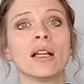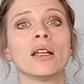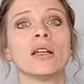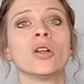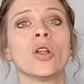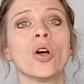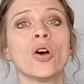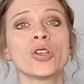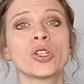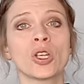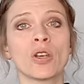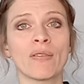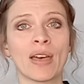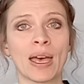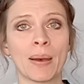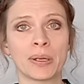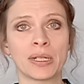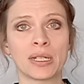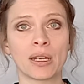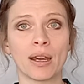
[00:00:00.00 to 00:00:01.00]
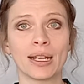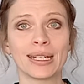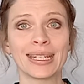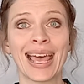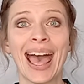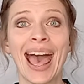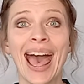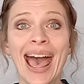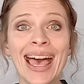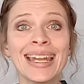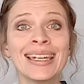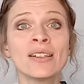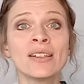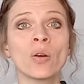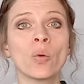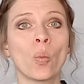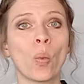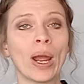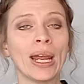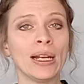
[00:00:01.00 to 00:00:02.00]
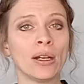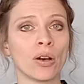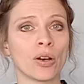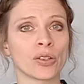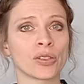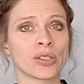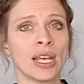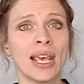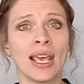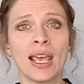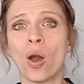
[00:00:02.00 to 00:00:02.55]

loss of appetite, and weight loss,